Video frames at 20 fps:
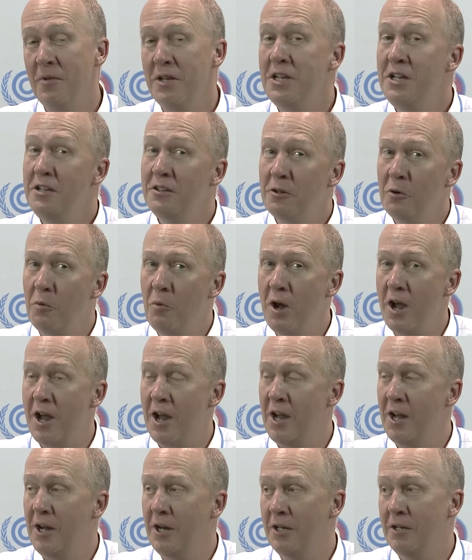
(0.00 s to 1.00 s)
Either
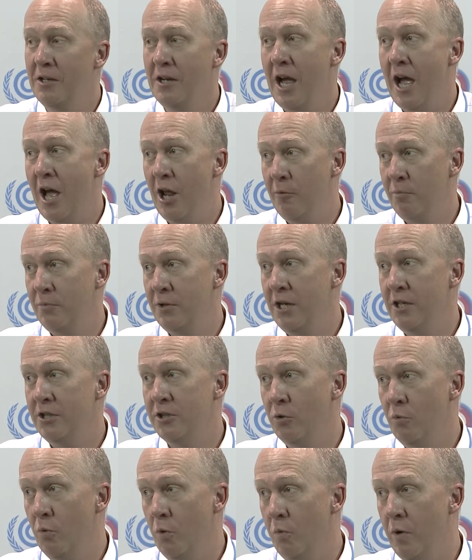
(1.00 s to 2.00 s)
way,
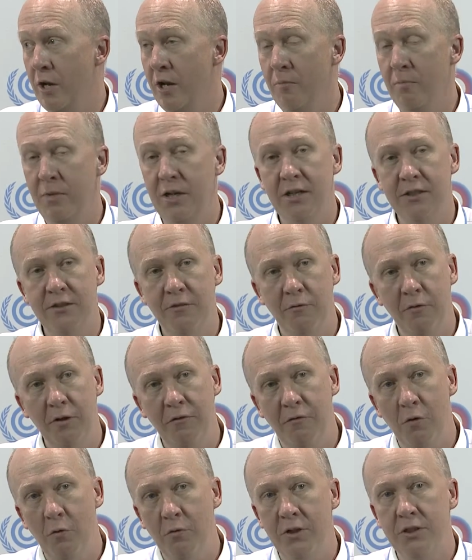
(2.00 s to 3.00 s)
adaptation will win, because if we
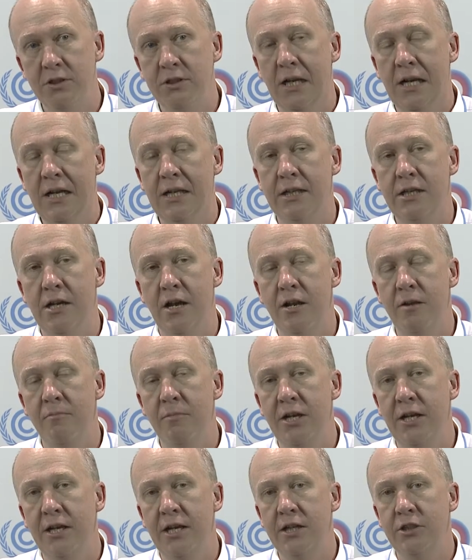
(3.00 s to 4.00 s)
focus tightly on the
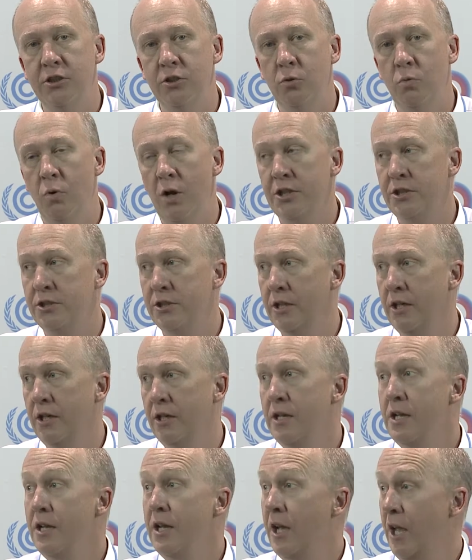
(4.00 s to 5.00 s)
mitigation
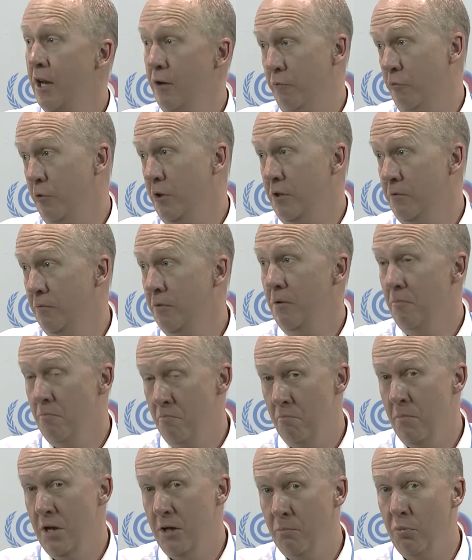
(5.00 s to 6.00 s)
question and if we
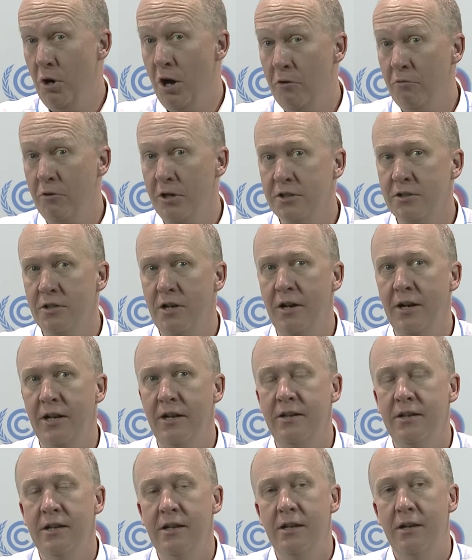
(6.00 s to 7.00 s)
make progress on
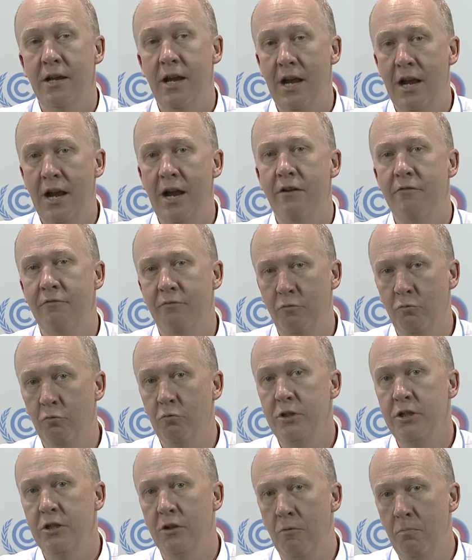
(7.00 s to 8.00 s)
it, have
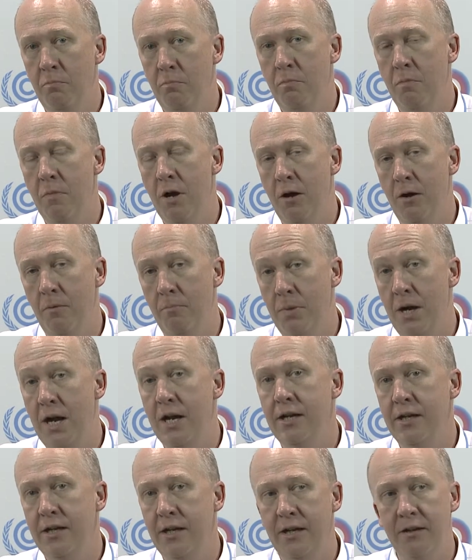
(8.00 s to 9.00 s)
real
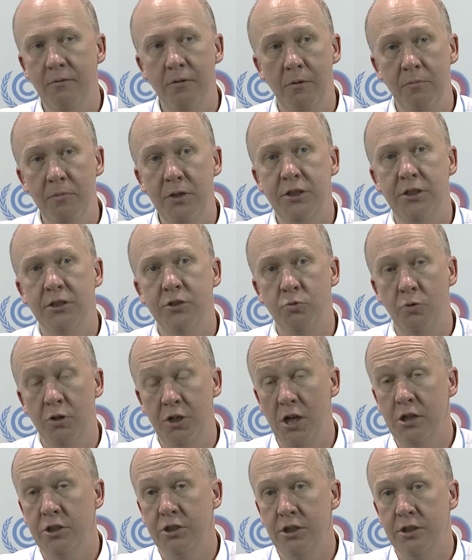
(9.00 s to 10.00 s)
binding emissions
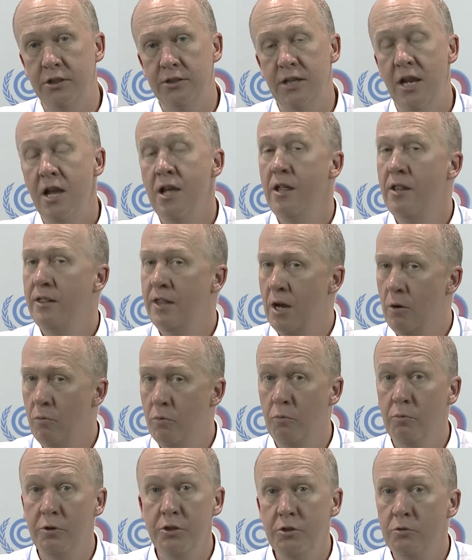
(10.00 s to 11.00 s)
reductions, that
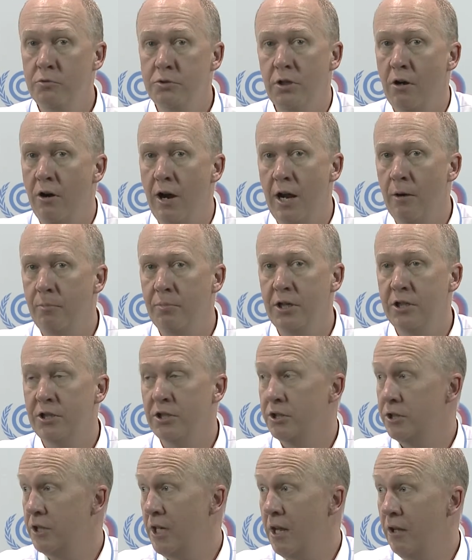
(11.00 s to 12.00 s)
will reduce our
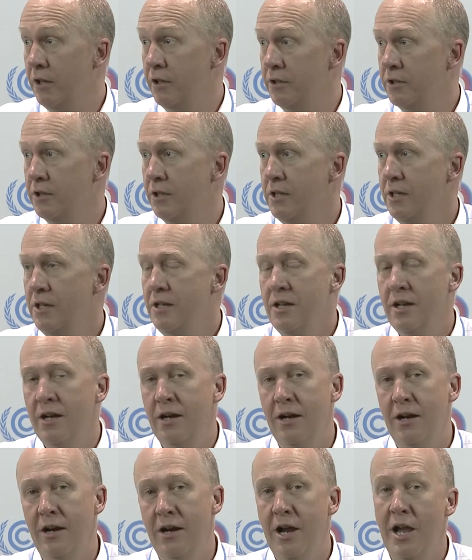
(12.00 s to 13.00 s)
adaptation challenge.
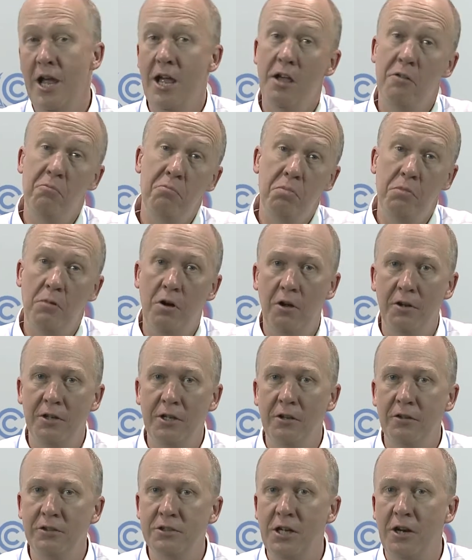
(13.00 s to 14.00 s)
And on
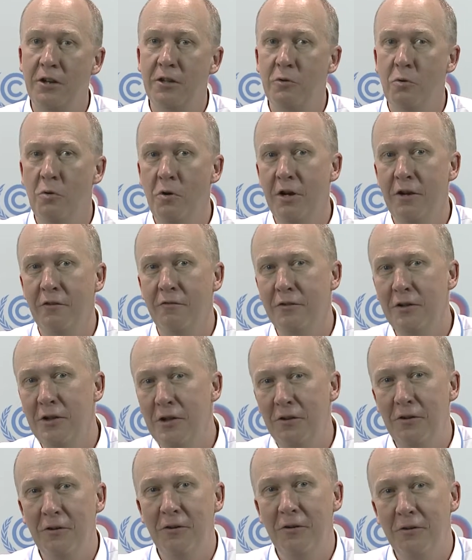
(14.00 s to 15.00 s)
the other side of the coin, if the
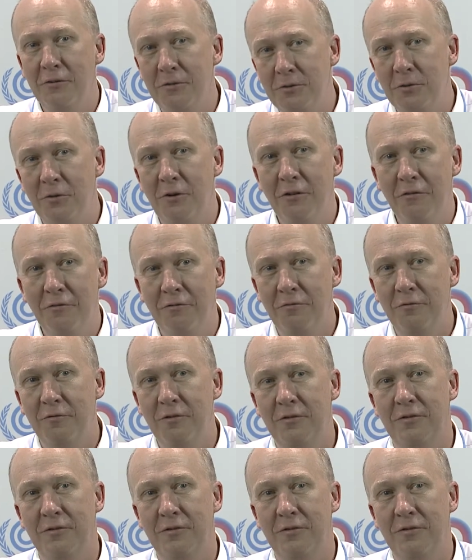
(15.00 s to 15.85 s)
other sort of